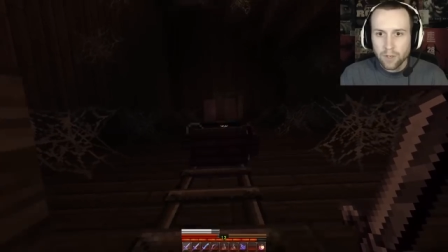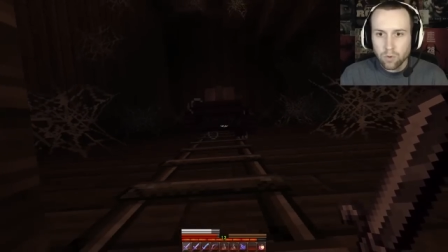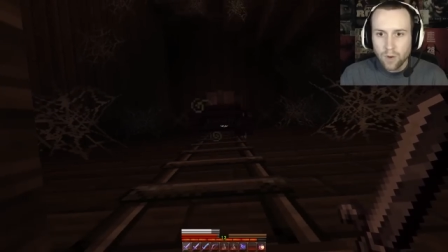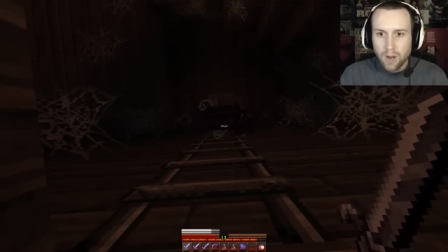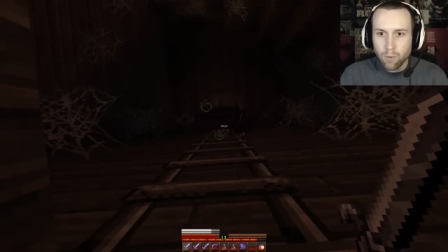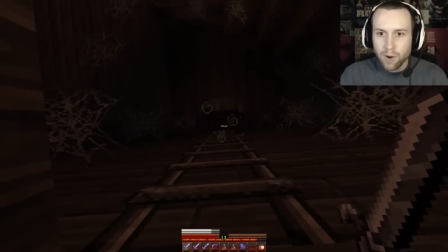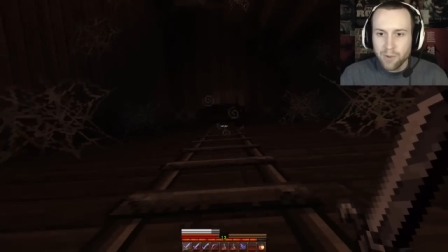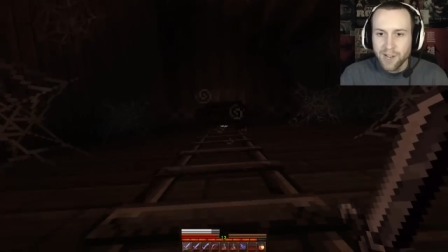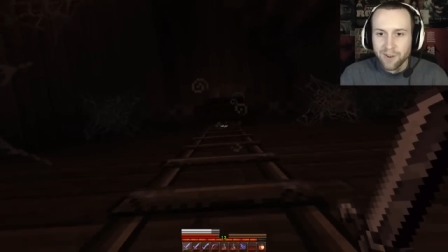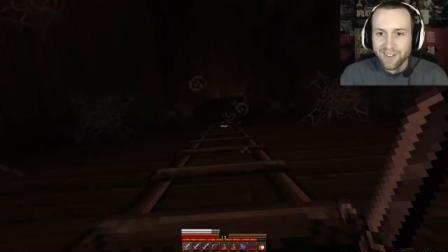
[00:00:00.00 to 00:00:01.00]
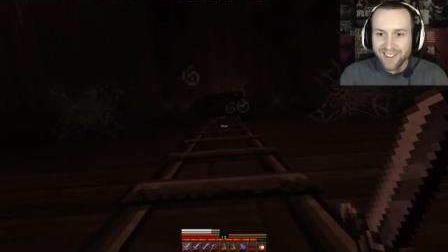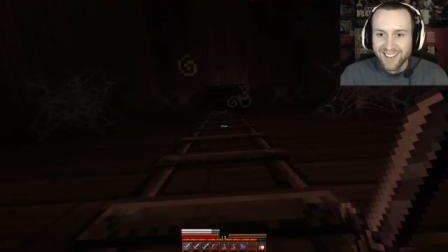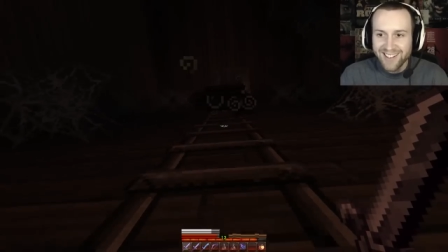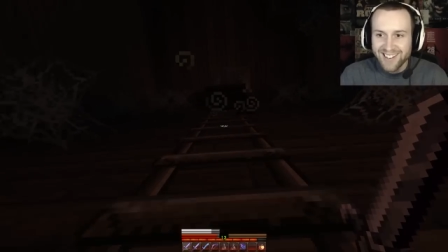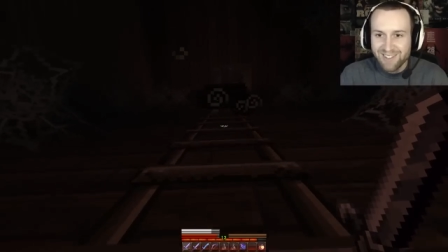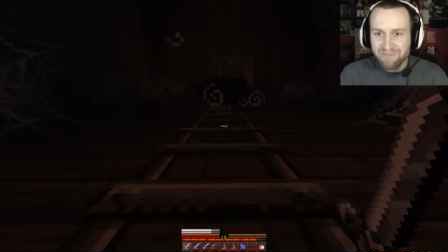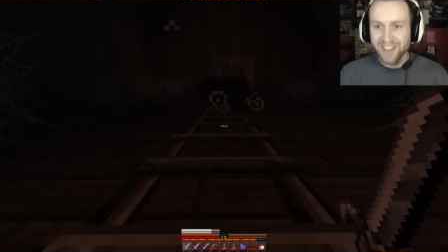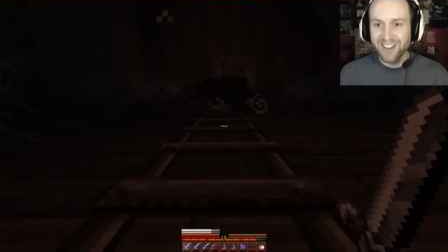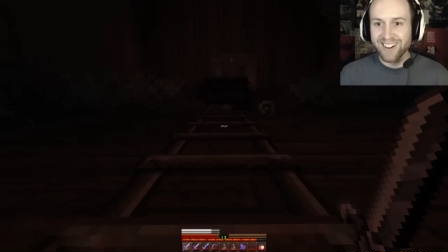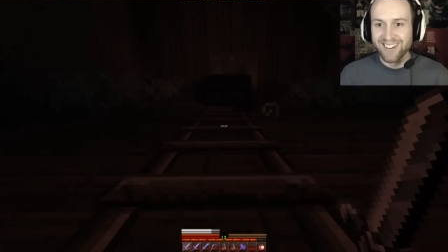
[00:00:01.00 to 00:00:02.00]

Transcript: crap, why are we up here?